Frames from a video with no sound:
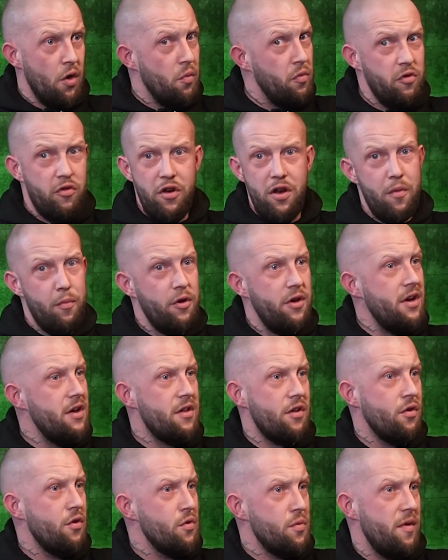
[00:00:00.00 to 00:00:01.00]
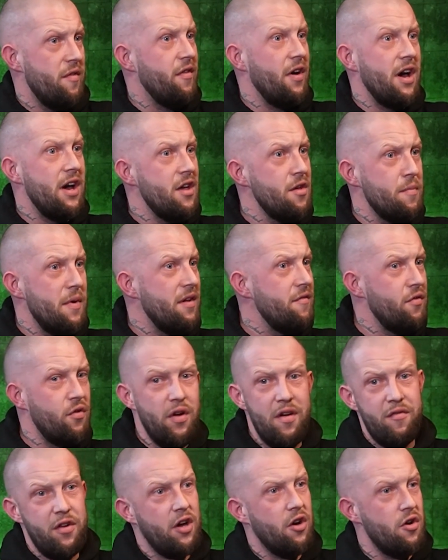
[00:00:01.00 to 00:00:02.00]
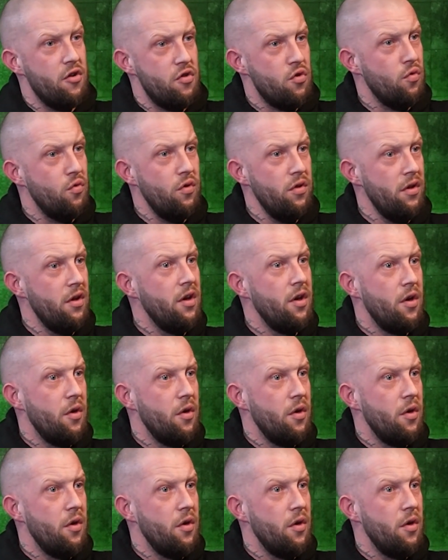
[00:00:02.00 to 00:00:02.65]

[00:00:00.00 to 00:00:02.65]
we were running about Easter House with flyers, man, through every cunt's door.